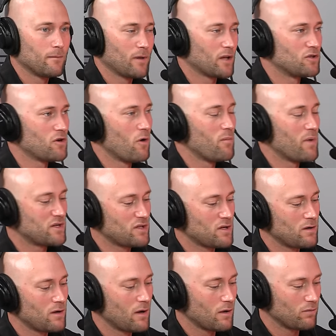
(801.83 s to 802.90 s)
like Joe
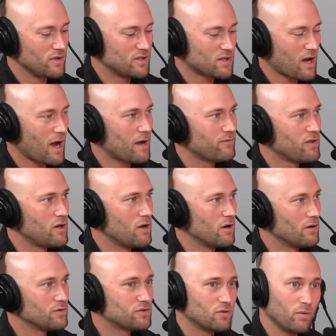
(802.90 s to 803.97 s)
mentioned, we skive the
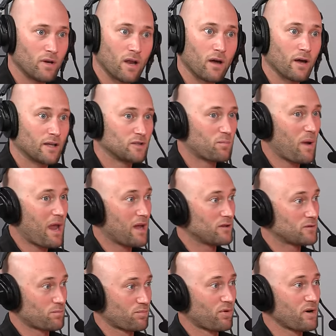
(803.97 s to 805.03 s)
nose, so it uh,
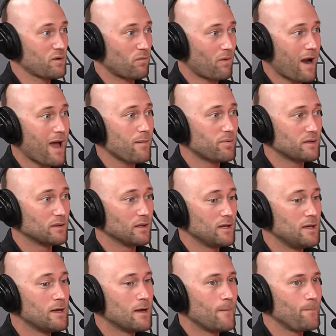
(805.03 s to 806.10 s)
expands pretty
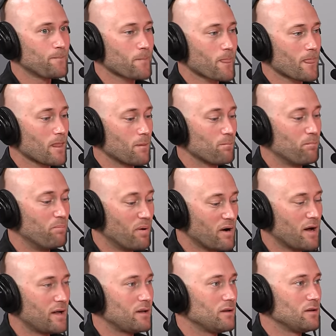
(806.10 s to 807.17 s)
rapidly,
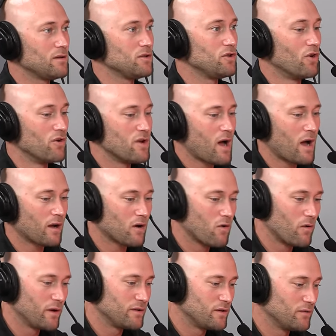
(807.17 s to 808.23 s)
but you're not
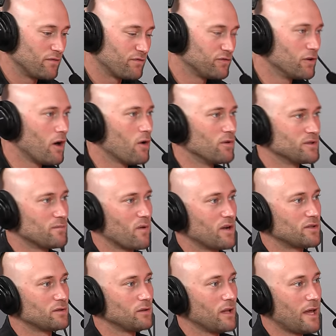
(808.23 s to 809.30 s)
going to flow as
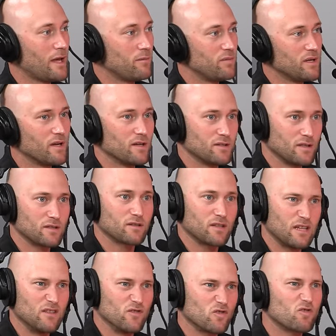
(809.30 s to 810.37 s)
much lead because it's
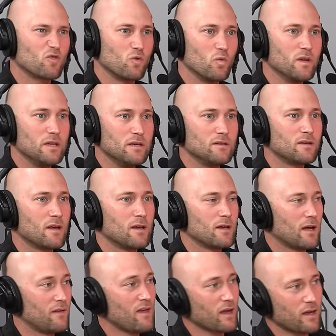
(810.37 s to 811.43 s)
getting squeezed.
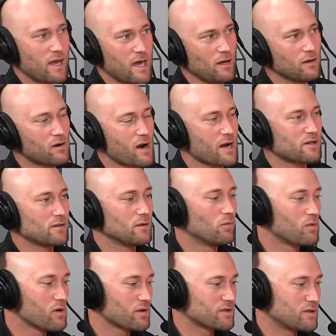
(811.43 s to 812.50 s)
Mm-hmm. And that cannula actually
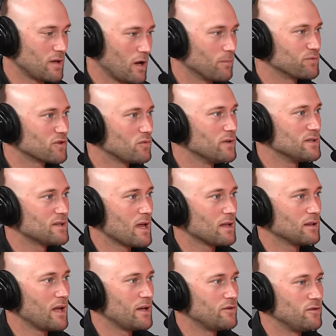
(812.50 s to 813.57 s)
works to help squeeze that
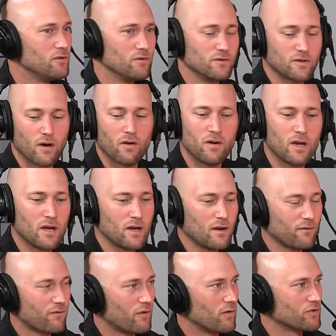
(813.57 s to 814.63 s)
yeah. lead too. So
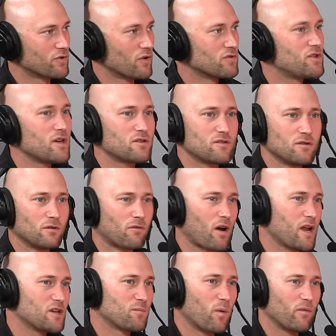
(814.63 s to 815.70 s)
for traditional
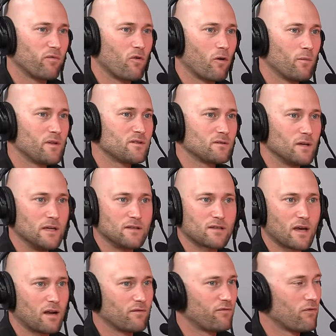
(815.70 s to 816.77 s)
range performance
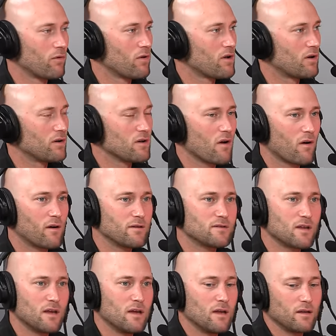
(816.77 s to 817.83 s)
inside of four hundred
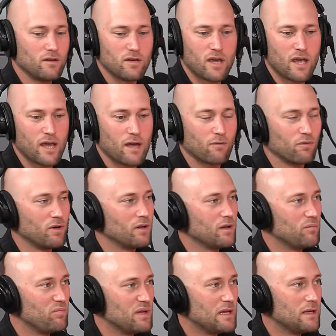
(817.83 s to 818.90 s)
yards, you can't
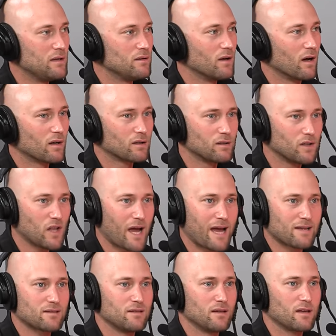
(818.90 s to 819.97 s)
really beat a
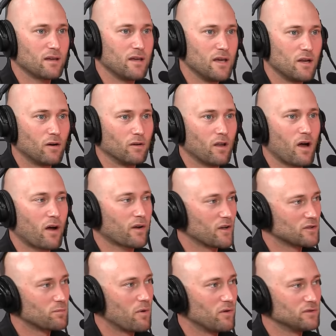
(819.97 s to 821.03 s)
classic interlock
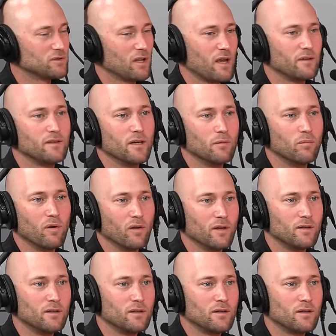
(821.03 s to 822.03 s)
exposed lead tip bullet.